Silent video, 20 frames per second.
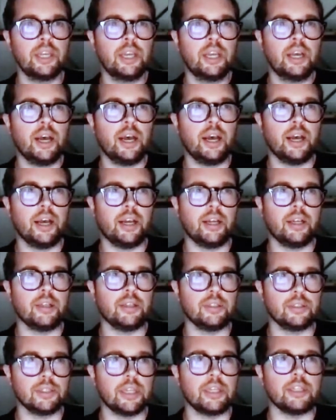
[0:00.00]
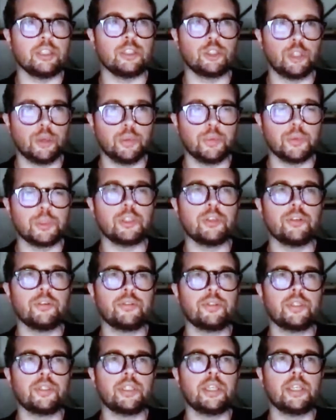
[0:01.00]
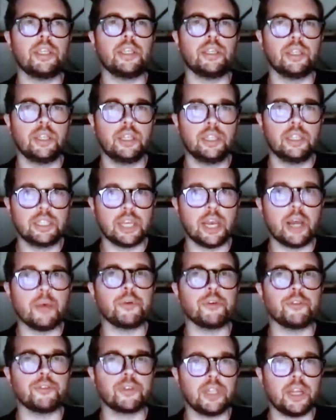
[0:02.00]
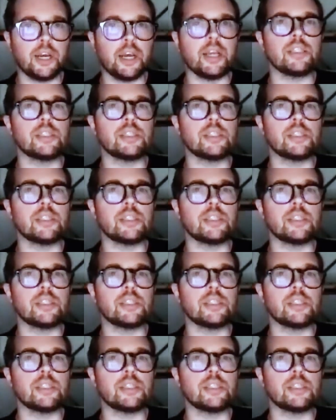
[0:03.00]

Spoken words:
again, in terms of the type of clients